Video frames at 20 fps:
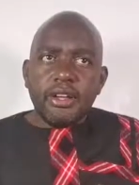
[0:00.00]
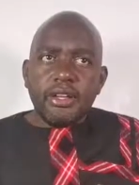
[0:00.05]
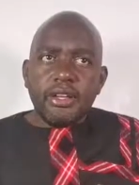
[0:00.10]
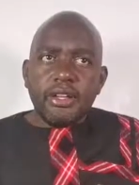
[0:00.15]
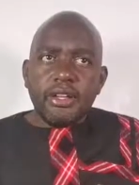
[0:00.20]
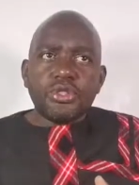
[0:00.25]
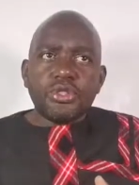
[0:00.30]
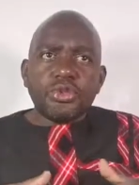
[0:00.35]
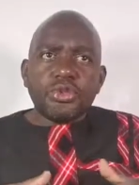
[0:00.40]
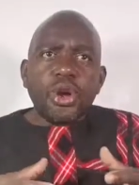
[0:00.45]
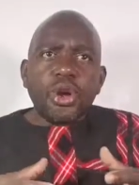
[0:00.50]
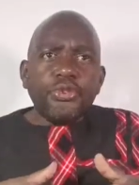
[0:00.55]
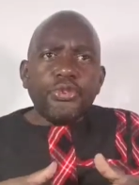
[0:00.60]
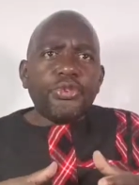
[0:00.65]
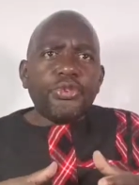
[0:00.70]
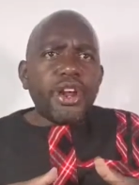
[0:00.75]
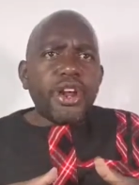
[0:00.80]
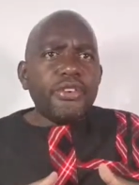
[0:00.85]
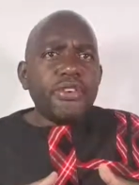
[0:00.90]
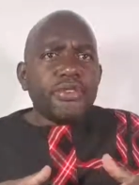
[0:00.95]
the
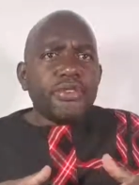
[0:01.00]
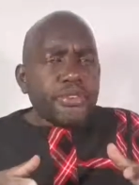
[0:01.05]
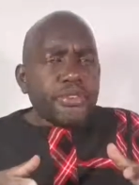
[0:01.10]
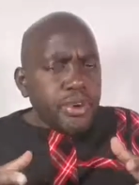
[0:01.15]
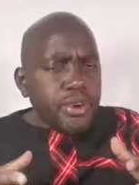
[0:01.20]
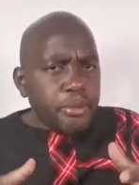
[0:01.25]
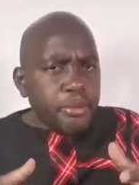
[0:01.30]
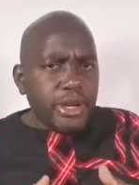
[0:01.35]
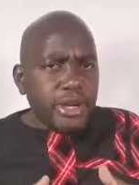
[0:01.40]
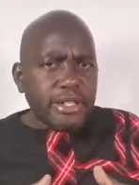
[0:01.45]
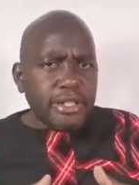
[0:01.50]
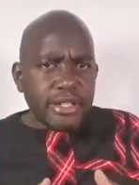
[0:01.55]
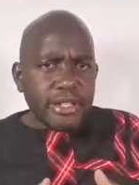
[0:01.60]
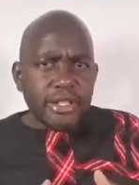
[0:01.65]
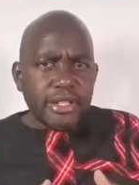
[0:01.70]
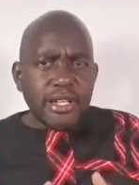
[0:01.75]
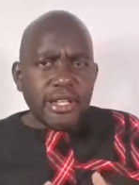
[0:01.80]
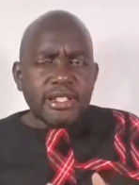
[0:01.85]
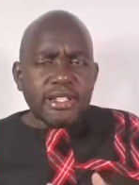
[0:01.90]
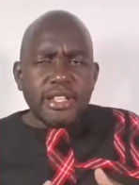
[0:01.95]
sovereign
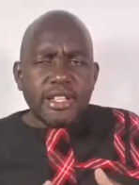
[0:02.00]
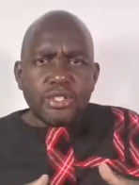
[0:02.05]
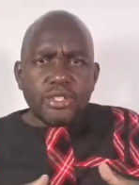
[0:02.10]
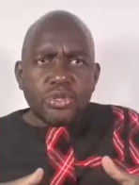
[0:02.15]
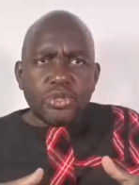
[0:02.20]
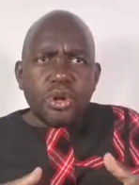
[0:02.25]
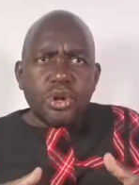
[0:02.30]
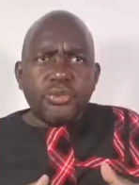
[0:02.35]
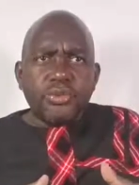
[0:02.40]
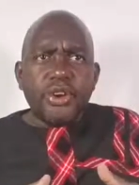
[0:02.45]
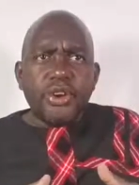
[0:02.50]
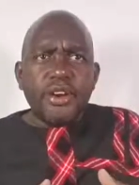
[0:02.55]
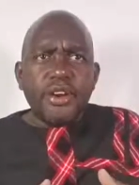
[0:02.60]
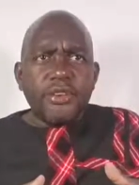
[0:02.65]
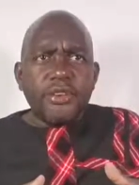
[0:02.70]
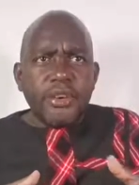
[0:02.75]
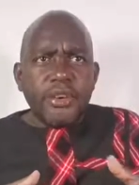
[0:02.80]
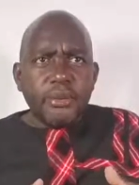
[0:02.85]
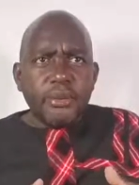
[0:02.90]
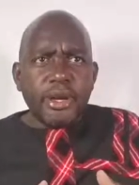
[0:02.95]
remedy, is a
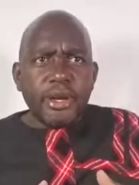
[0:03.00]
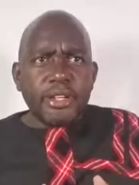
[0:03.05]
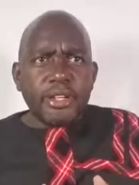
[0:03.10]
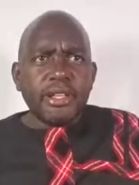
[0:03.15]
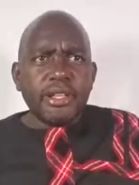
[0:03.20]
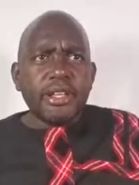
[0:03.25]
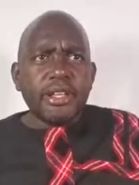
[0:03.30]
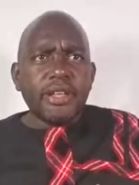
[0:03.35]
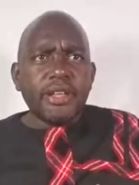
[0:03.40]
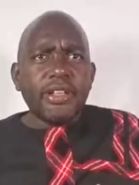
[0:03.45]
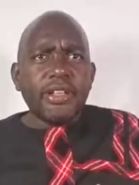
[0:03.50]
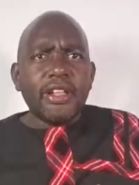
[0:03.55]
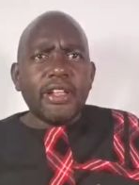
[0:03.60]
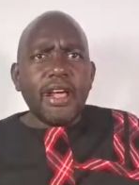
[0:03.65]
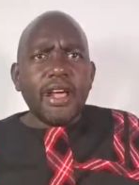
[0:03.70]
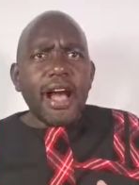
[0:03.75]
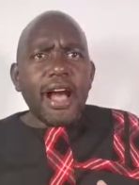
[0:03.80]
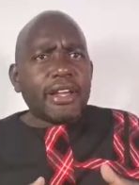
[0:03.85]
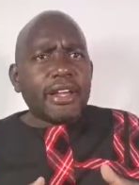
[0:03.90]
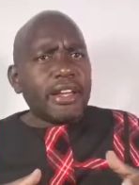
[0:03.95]
sovereign remedy
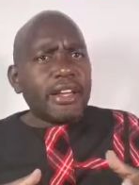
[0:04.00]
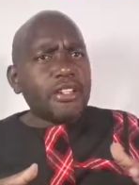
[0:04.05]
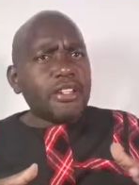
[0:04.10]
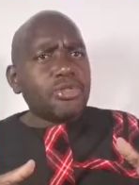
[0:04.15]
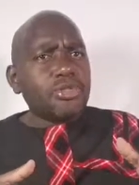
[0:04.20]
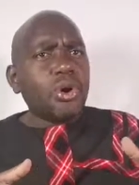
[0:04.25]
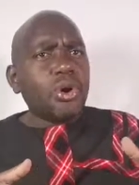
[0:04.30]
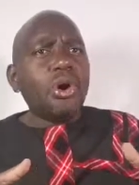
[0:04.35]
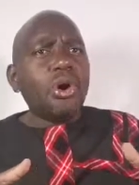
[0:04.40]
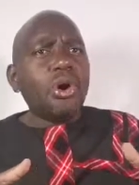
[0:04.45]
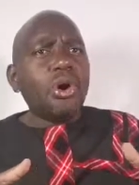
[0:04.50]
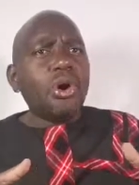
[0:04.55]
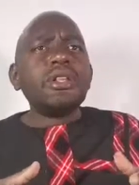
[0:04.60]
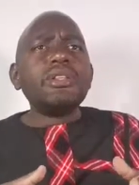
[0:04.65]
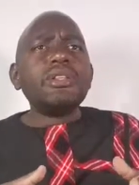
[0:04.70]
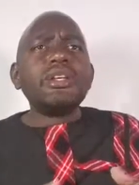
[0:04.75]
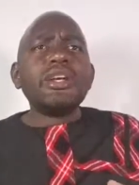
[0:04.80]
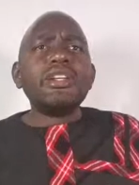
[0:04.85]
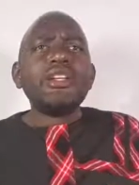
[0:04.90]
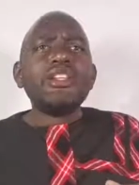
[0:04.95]
against
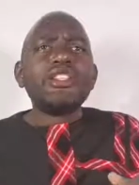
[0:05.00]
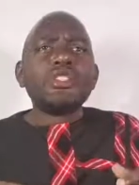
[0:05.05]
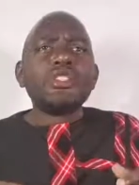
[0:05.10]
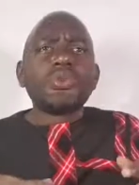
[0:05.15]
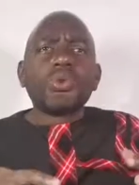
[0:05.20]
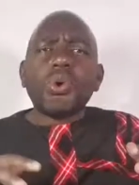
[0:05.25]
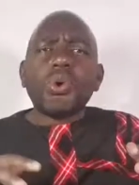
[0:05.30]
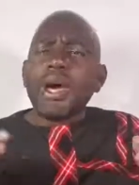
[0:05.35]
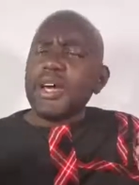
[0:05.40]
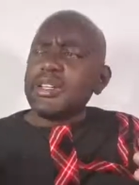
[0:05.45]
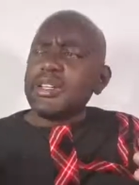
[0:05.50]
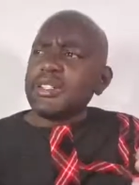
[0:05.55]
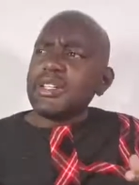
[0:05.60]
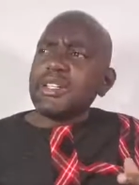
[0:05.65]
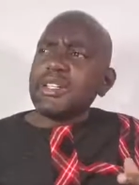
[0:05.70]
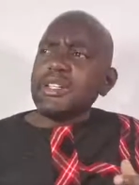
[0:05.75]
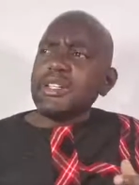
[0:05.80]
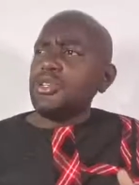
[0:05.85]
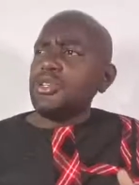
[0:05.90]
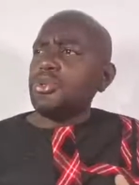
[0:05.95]
all the
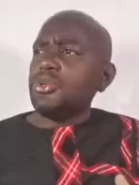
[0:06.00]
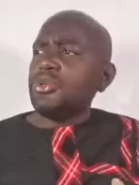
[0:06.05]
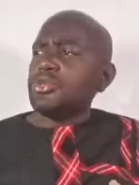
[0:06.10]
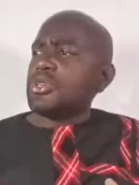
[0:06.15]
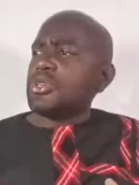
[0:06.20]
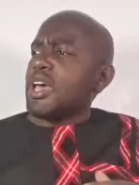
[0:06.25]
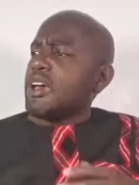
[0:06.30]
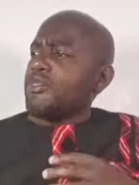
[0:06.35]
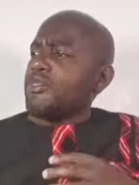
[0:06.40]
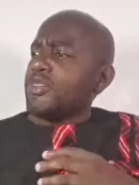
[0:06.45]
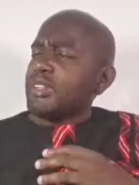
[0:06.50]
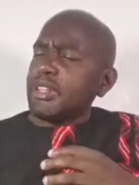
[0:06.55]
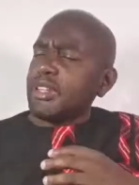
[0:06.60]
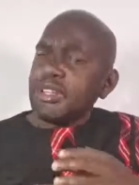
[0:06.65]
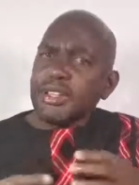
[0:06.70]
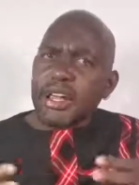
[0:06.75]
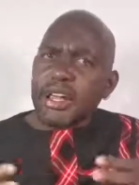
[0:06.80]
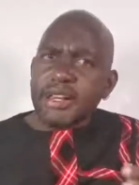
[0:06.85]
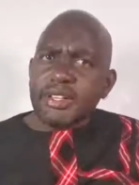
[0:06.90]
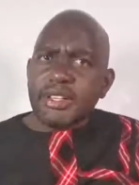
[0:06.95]
disquieting news,
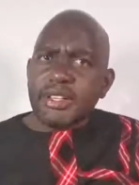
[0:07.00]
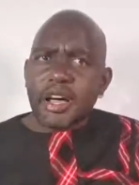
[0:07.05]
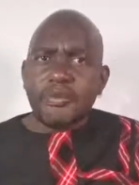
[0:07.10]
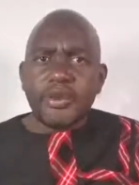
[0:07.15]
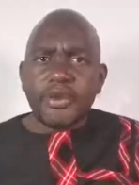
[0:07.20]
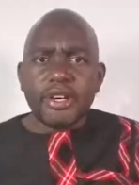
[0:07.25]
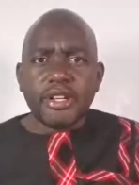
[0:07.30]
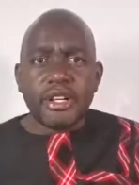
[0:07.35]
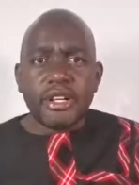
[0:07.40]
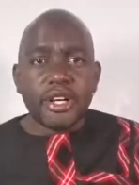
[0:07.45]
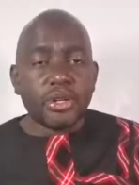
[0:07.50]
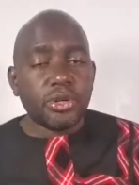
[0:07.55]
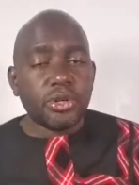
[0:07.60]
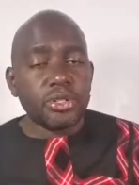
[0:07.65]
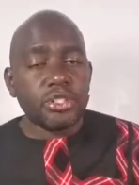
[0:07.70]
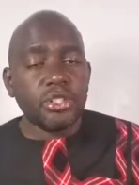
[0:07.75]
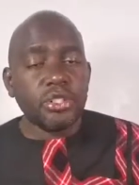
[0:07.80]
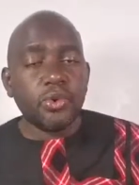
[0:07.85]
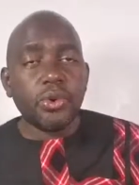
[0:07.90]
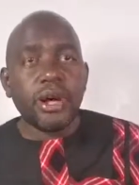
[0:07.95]
everything that is happening
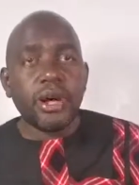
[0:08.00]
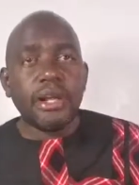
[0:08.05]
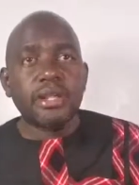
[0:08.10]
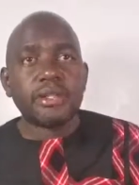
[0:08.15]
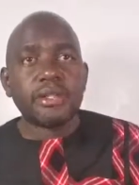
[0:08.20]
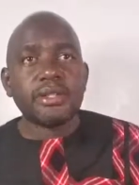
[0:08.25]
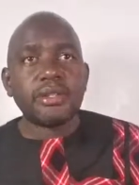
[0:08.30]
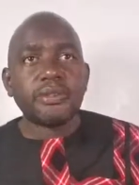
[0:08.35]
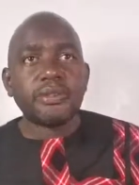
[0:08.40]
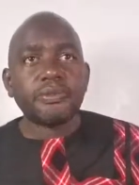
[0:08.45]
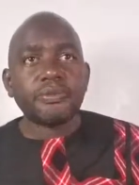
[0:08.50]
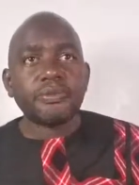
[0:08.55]
across the world,